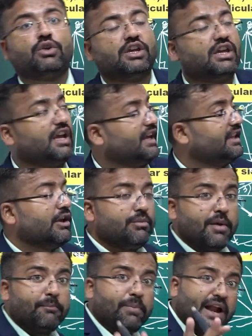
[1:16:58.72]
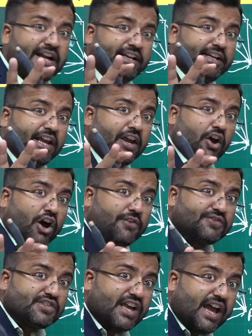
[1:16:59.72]
Okay, there will be plenty of
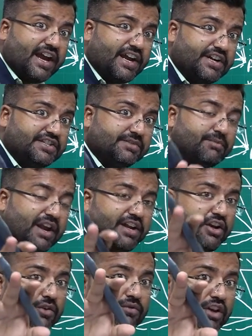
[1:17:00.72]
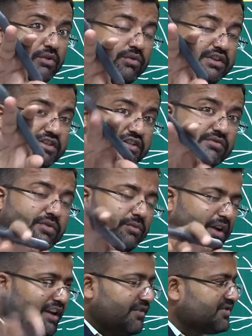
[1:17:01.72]
sides, plenty of equations for
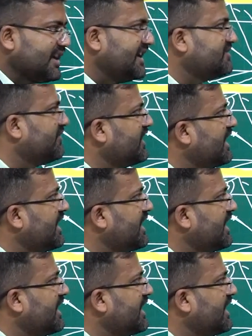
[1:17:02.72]
plenty of sides for